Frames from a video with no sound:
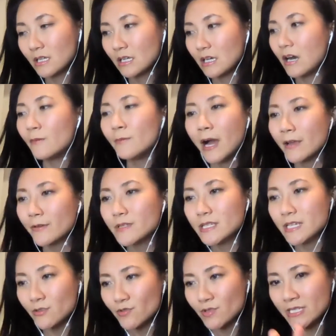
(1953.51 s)
I was
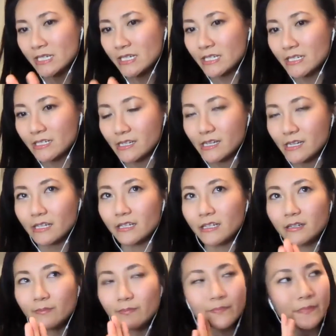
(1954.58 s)
interested
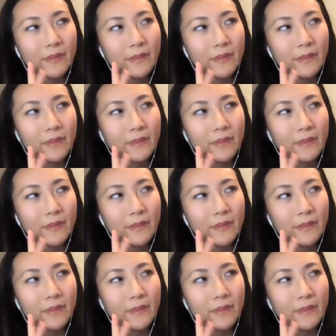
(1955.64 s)
in